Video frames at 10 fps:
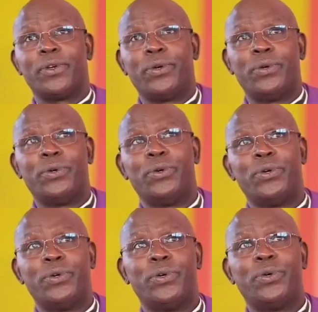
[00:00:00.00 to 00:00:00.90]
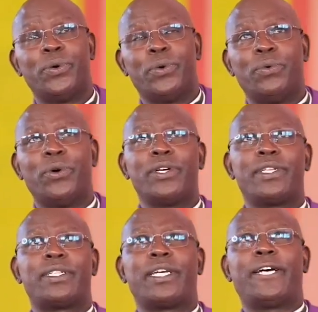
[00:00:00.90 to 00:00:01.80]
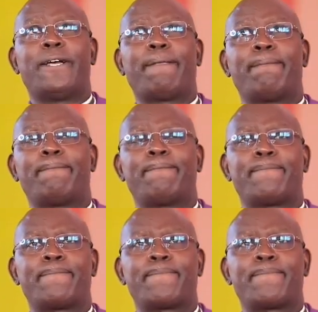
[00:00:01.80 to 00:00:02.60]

who was um,